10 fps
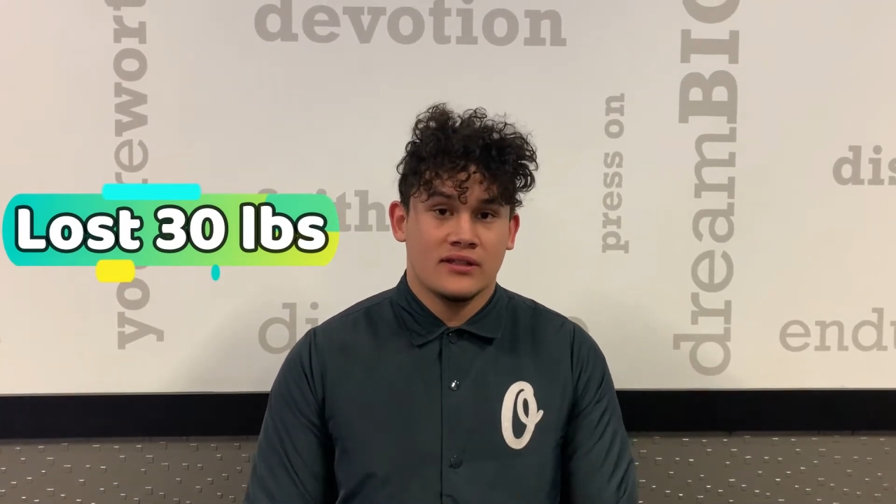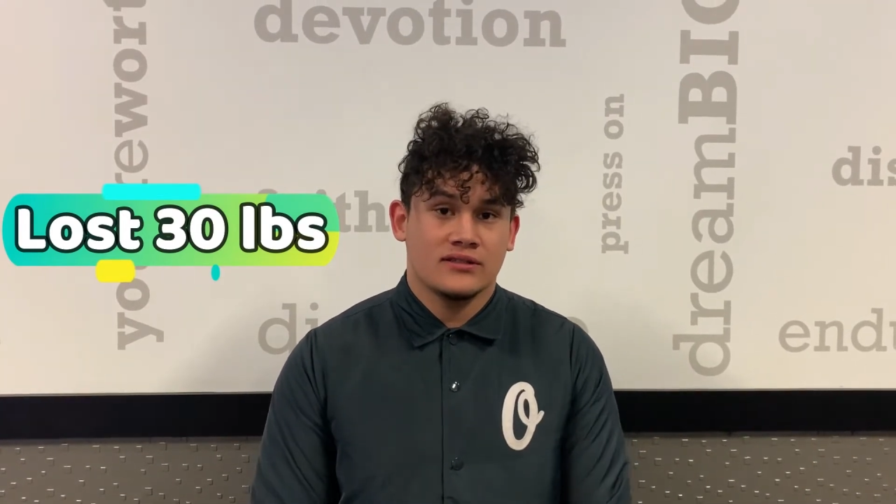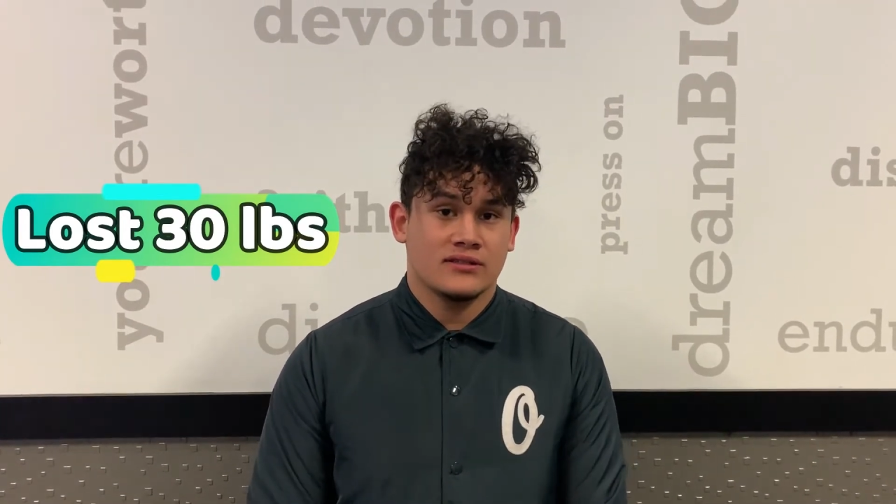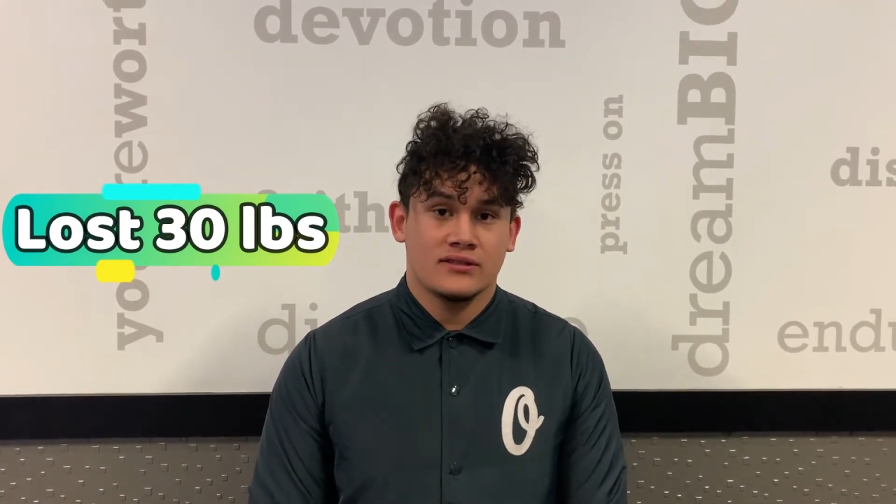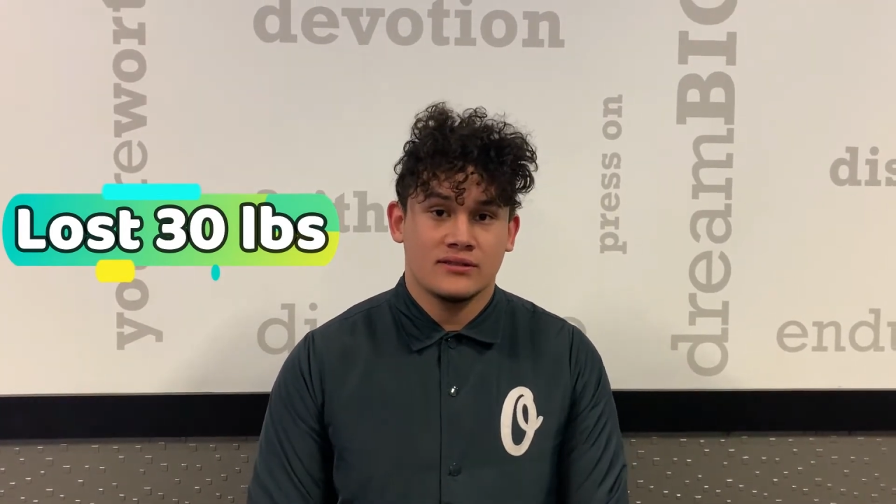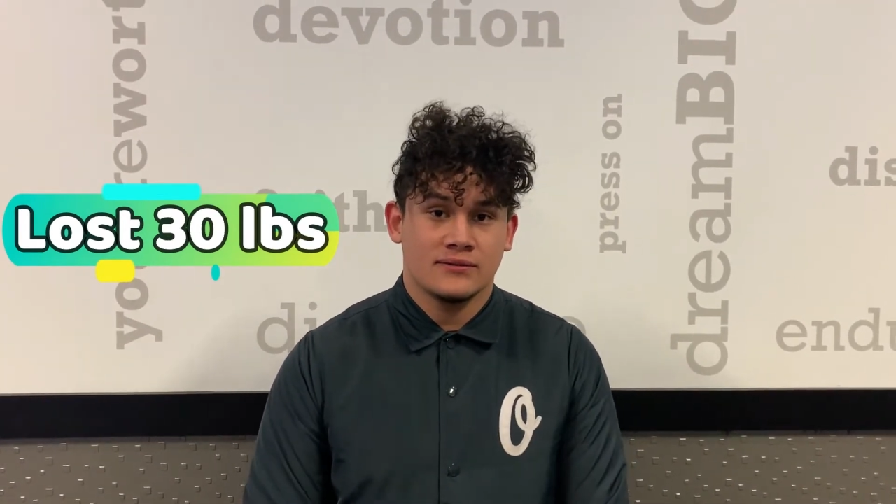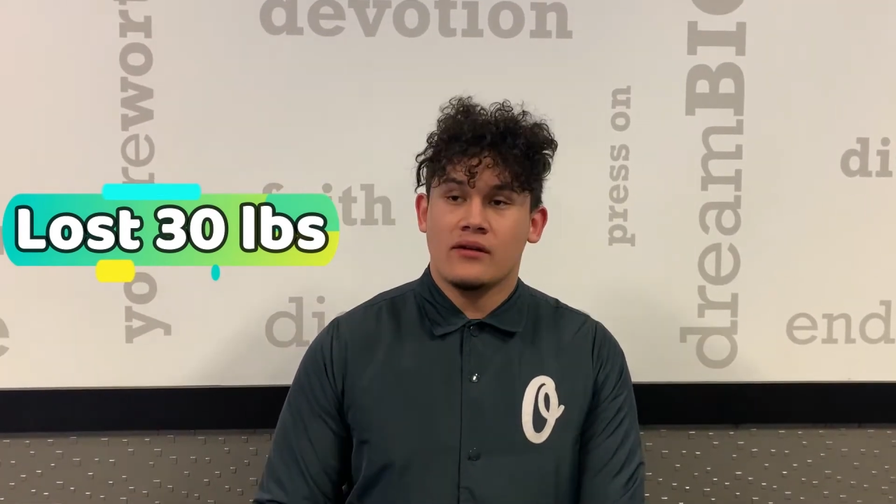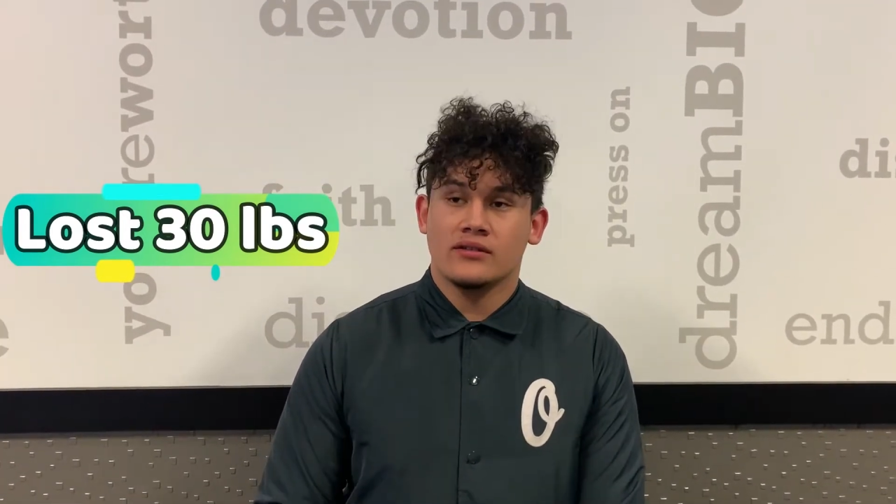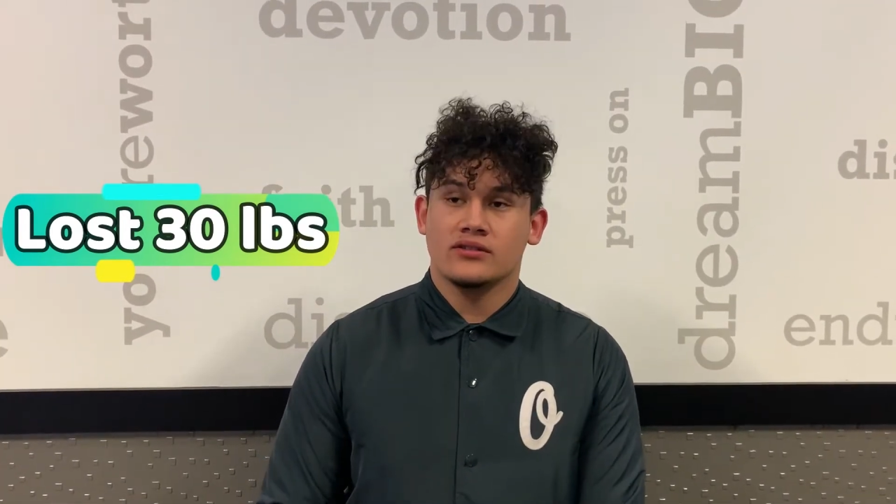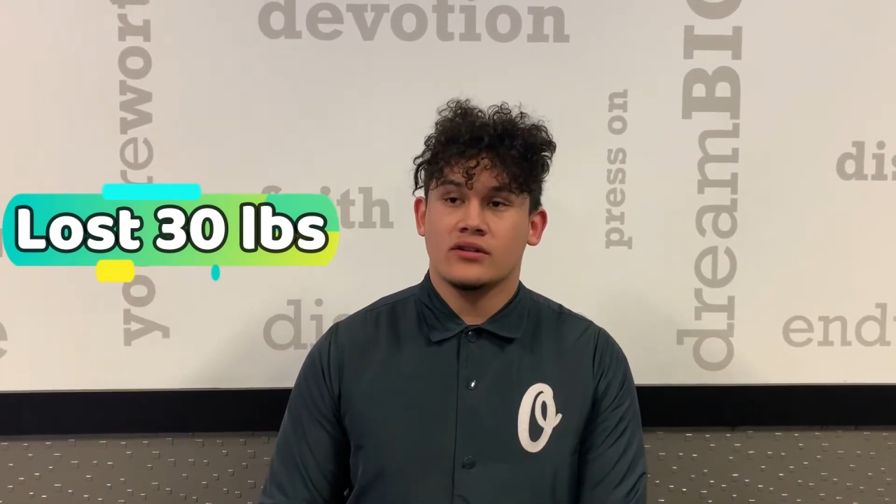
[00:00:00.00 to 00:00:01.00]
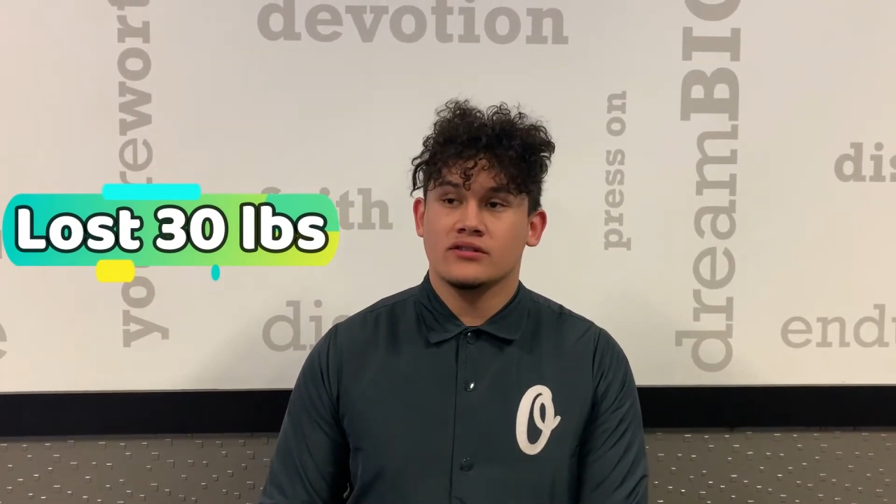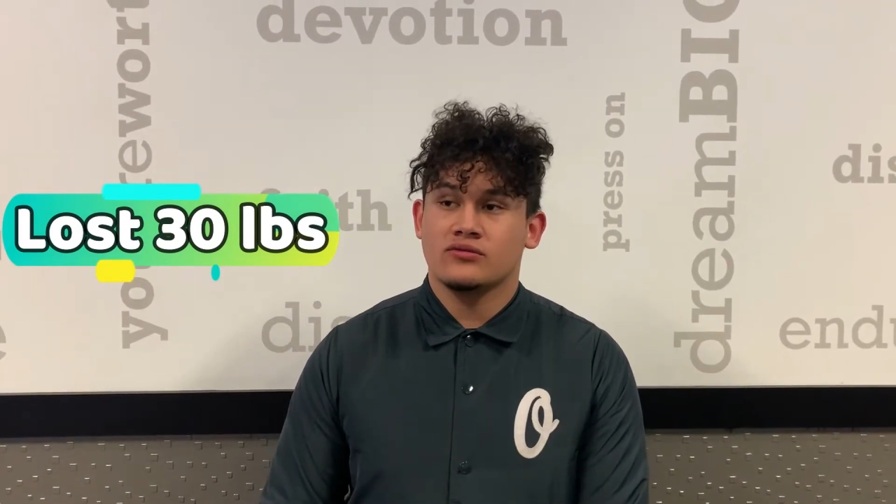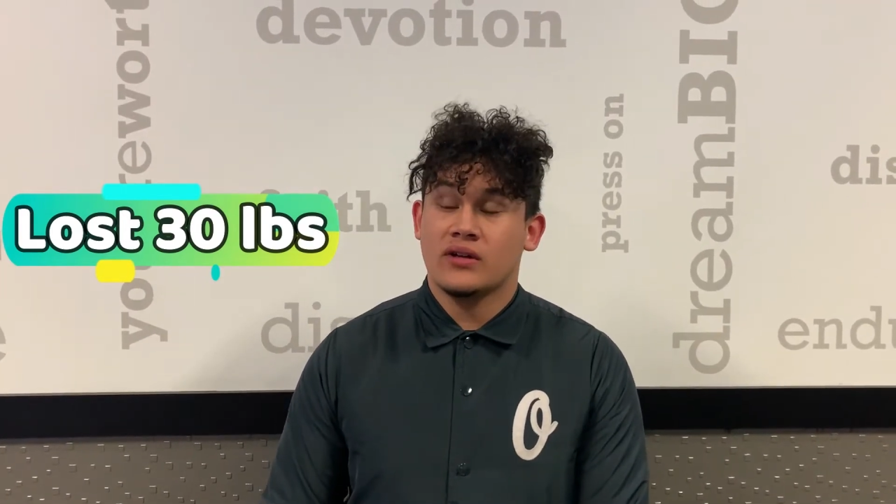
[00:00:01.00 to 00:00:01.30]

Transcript: price my results,